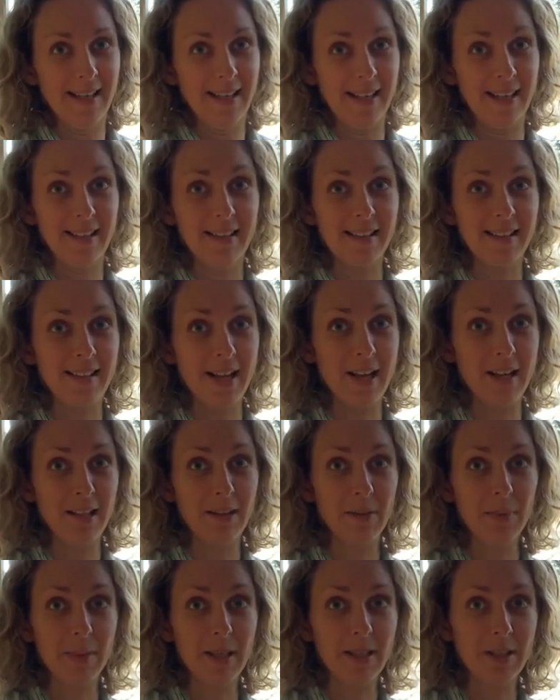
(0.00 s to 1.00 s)
in the sun in
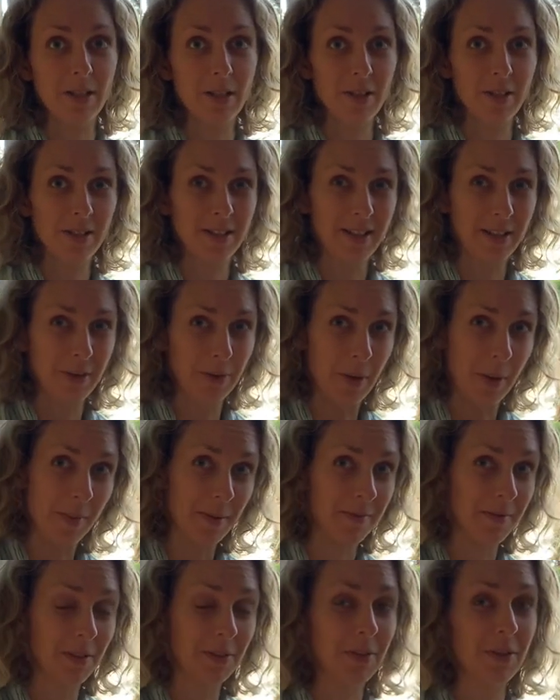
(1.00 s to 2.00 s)
the window because I grew up
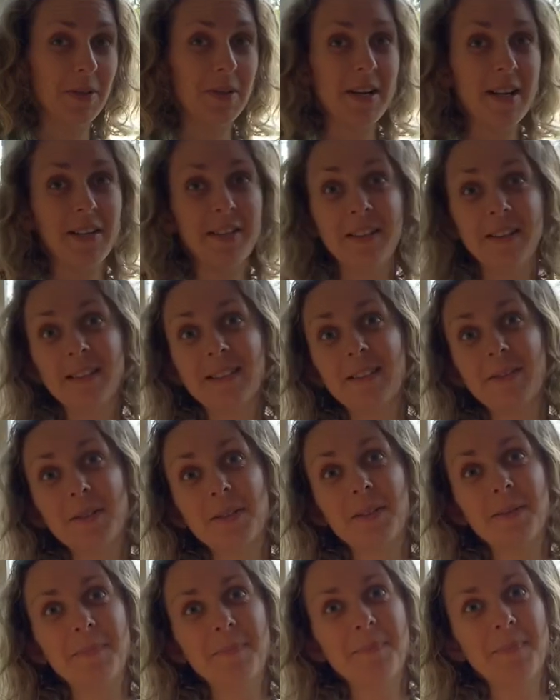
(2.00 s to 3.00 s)
in Victoria and it
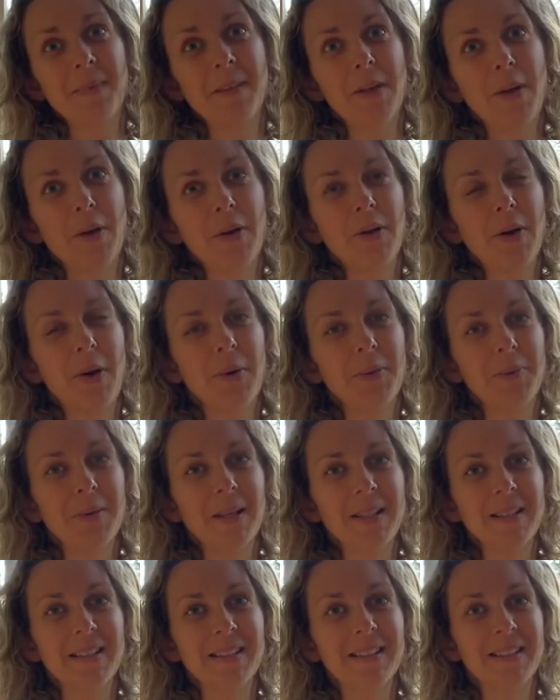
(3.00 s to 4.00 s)
was, you know, cold
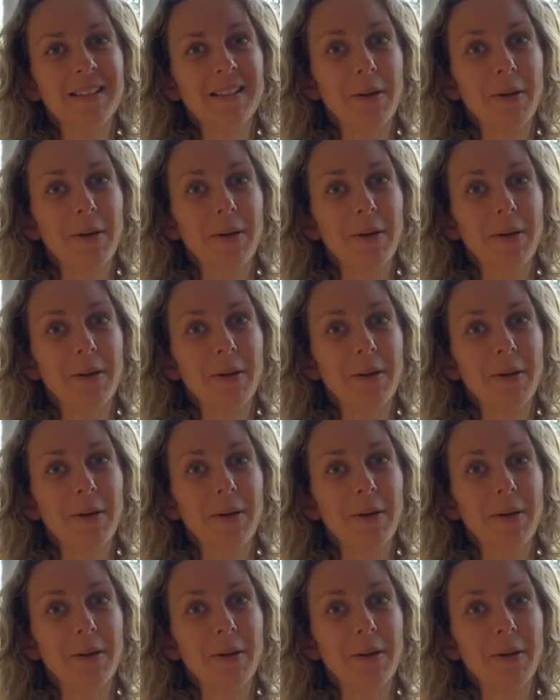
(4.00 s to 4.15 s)
winters.